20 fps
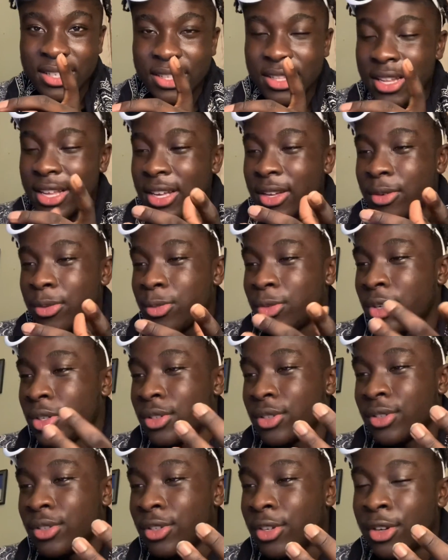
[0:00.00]
like one
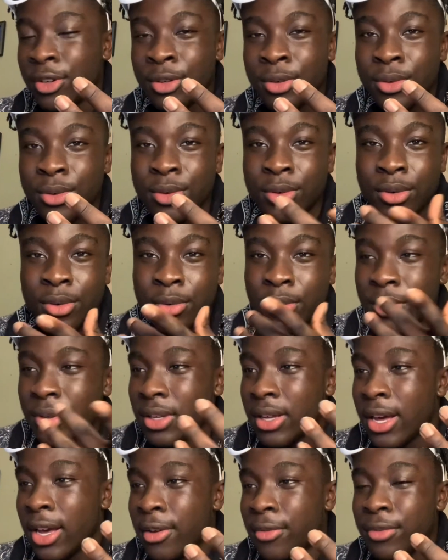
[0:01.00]
good girl or
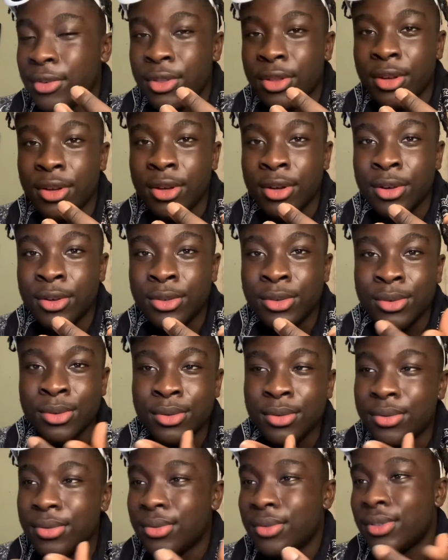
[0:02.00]
guy for the girls
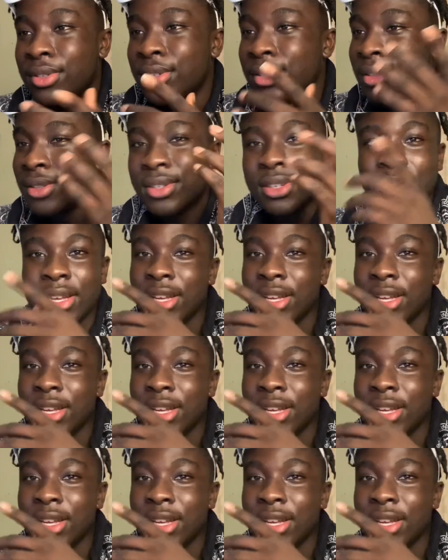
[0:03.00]
or for the